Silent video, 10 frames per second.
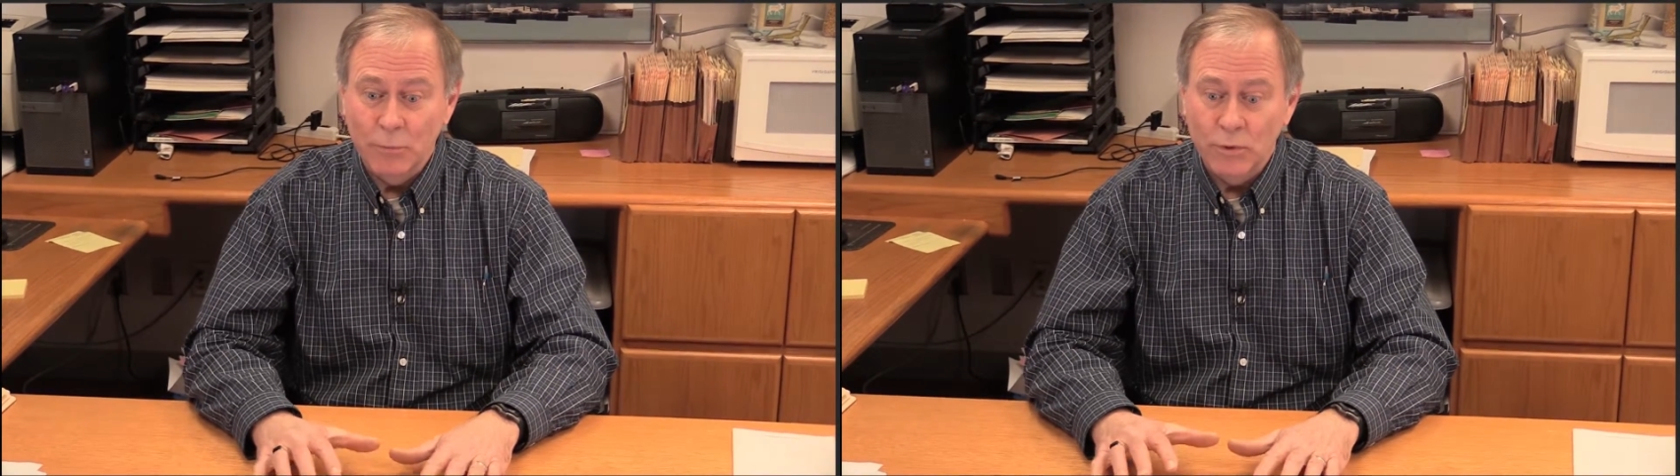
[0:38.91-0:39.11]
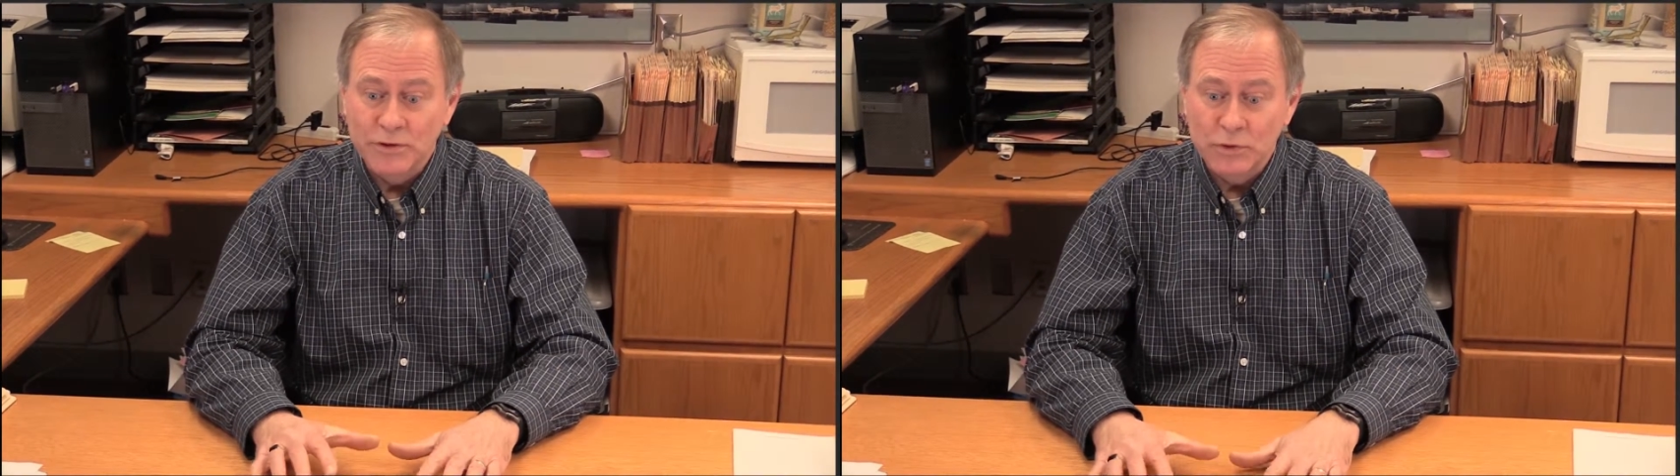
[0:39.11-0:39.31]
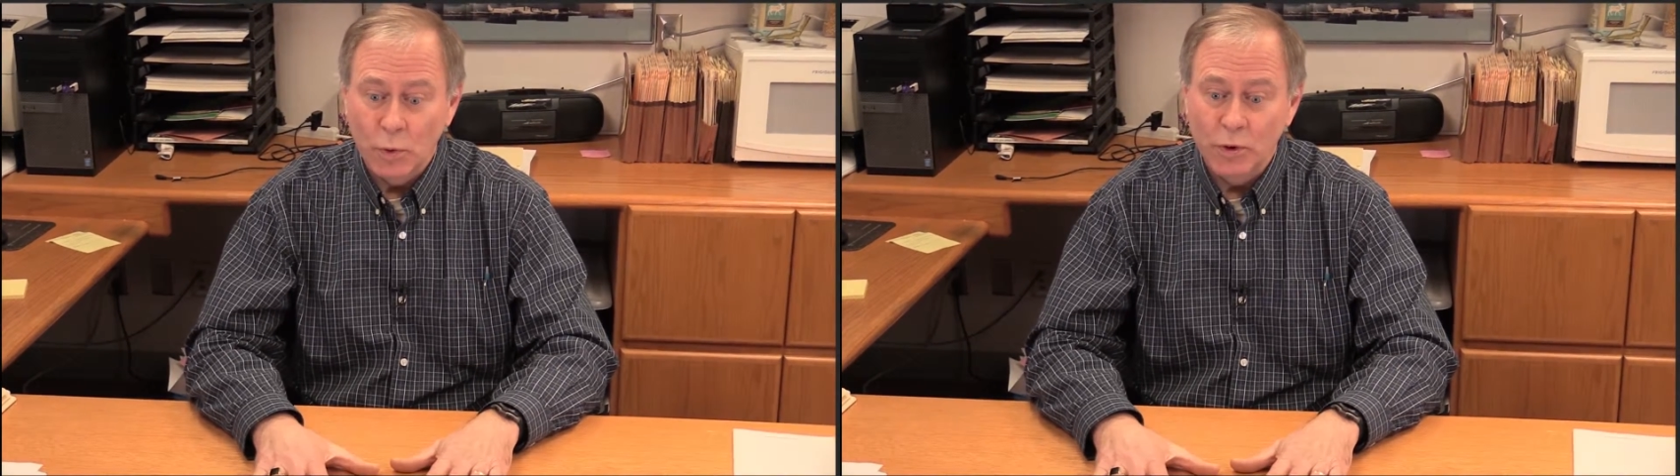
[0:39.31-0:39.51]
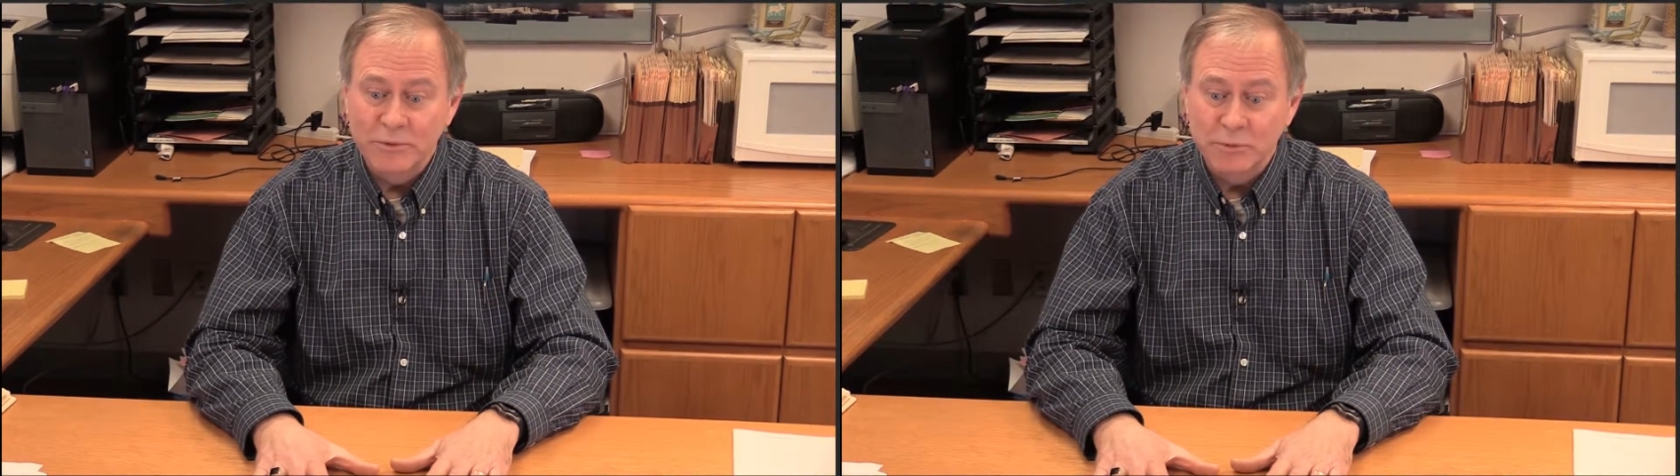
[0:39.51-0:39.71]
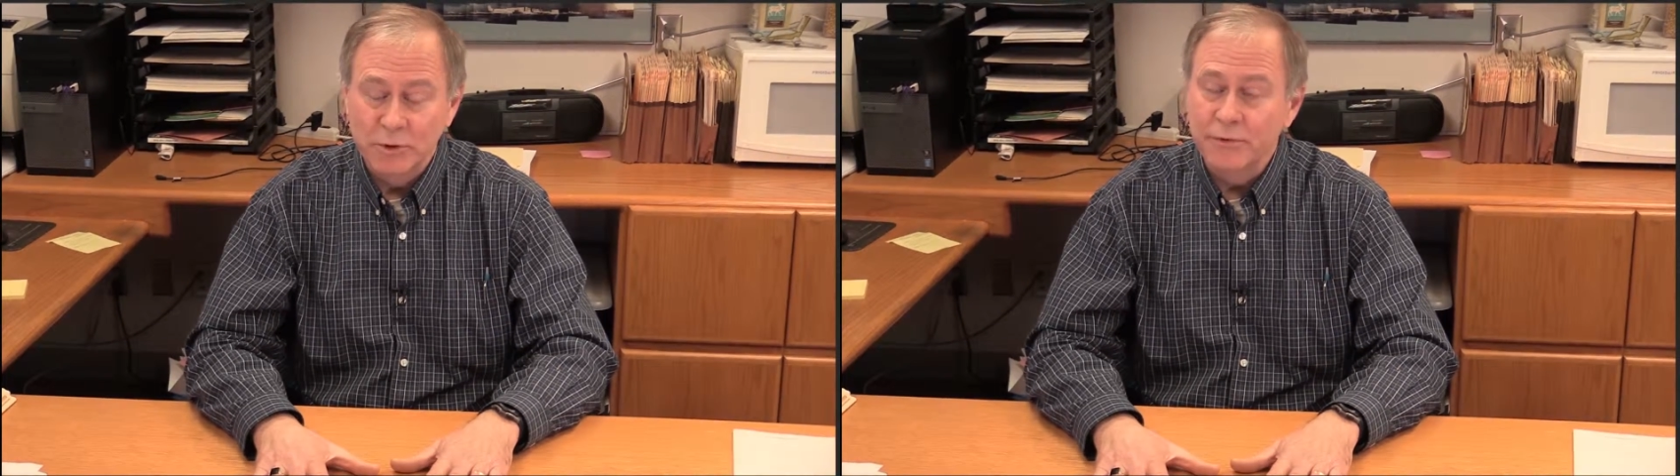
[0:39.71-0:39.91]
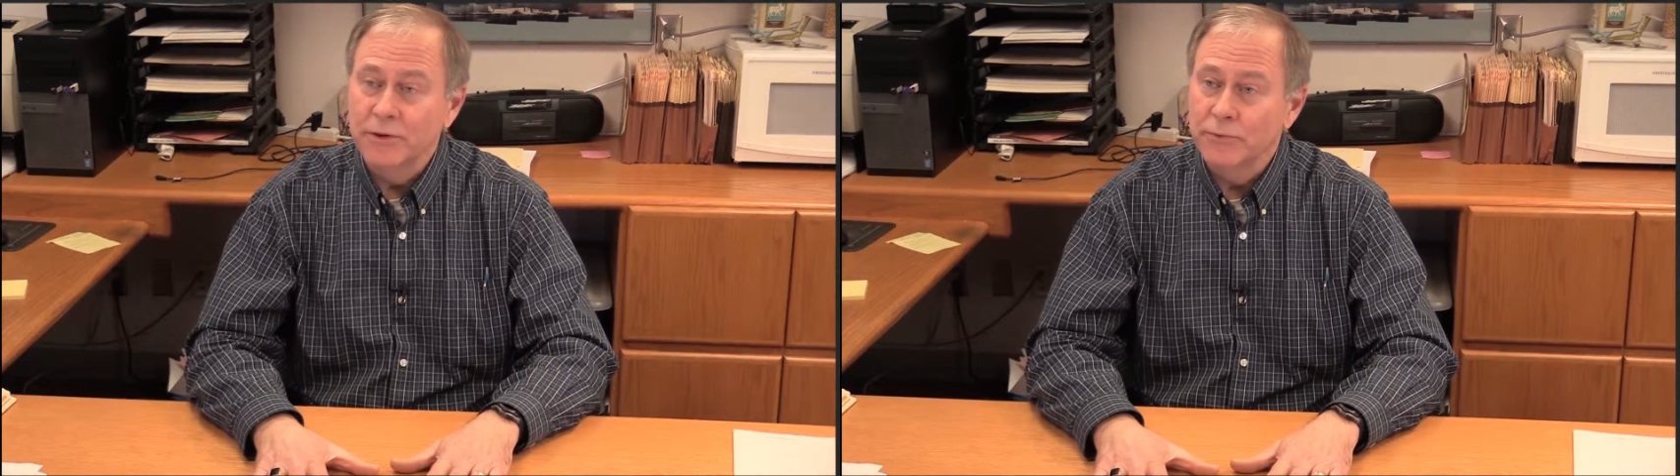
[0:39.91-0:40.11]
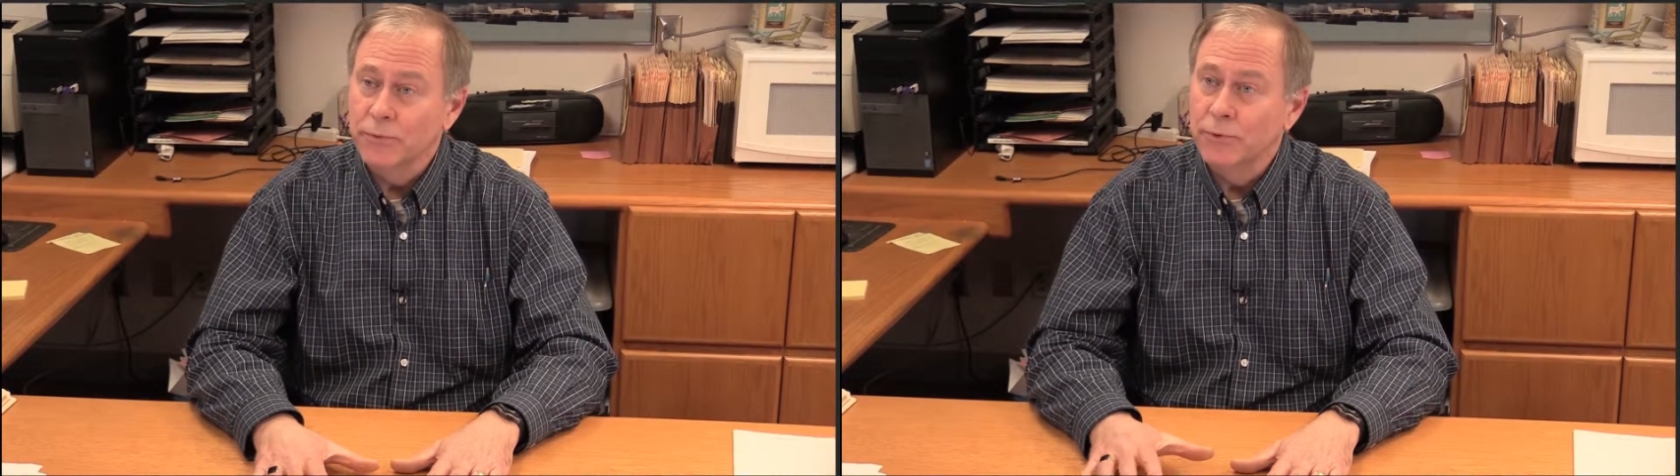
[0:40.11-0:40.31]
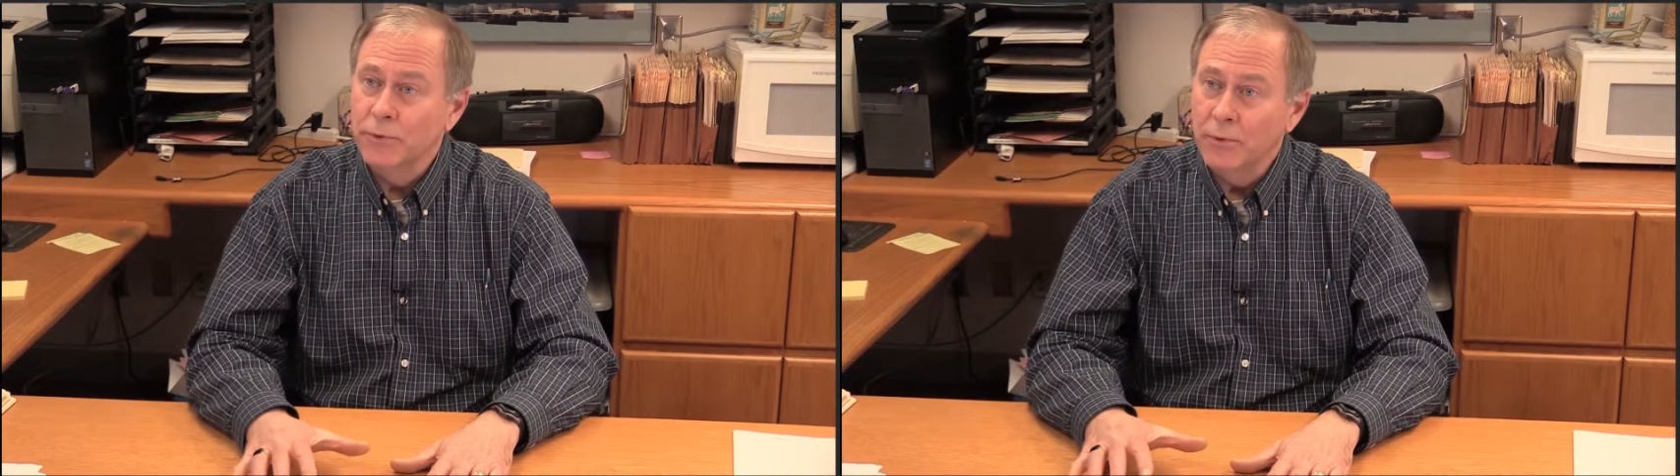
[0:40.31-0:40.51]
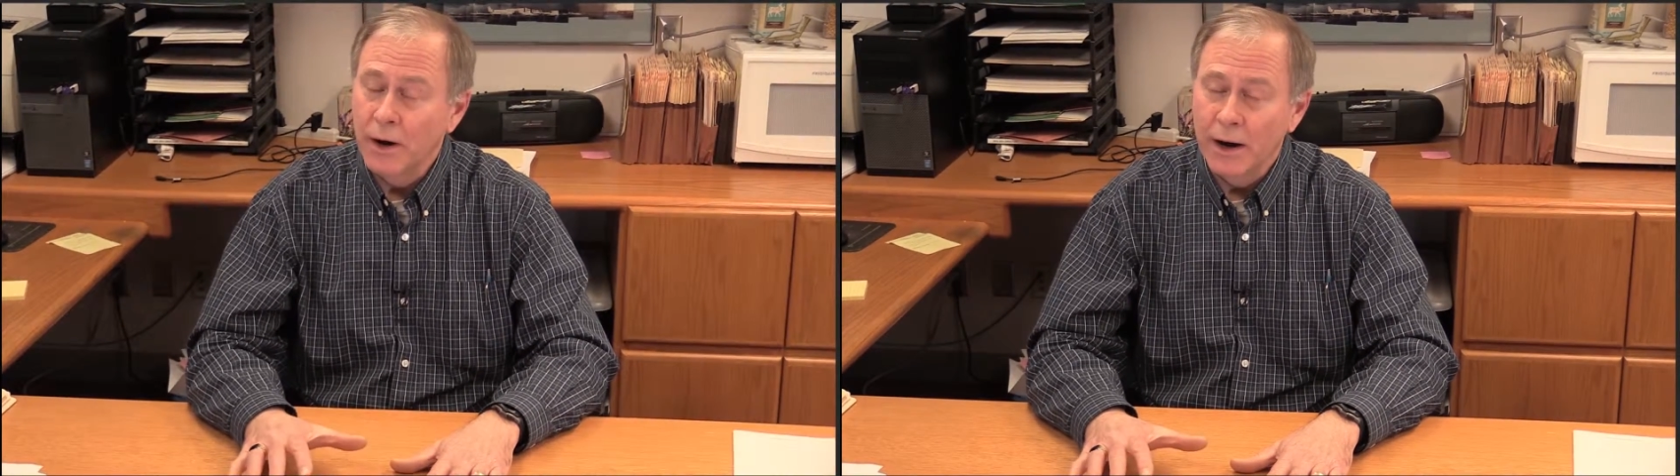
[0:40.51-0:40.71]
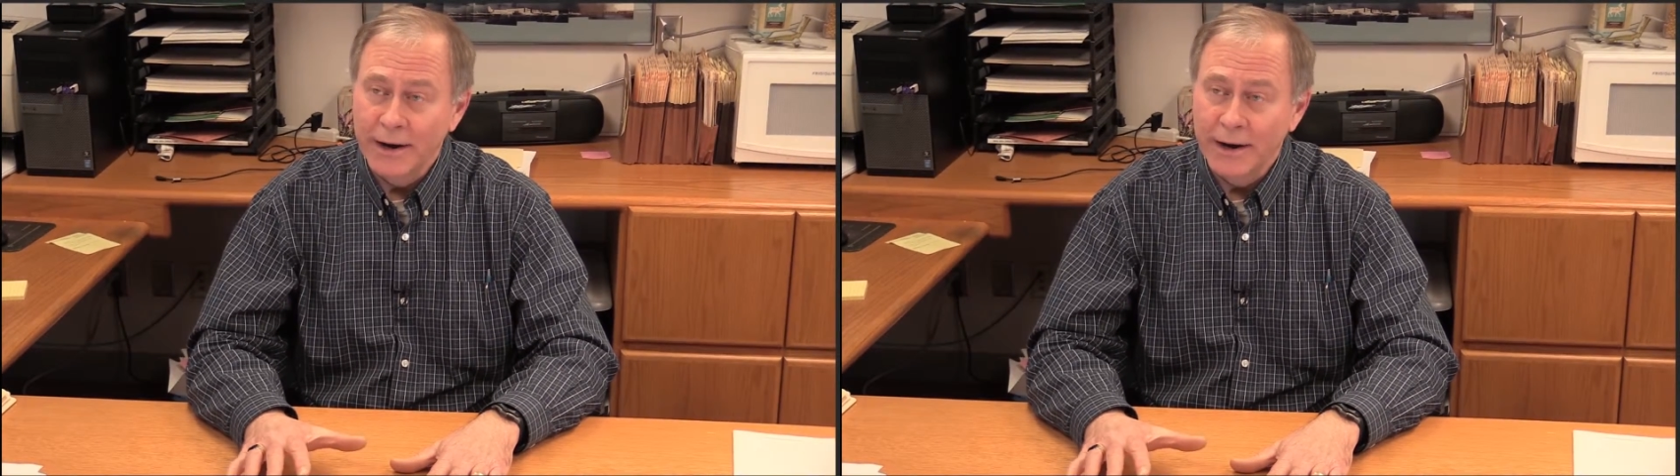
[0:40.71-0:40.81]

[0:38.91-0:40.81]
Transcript: more storms moving through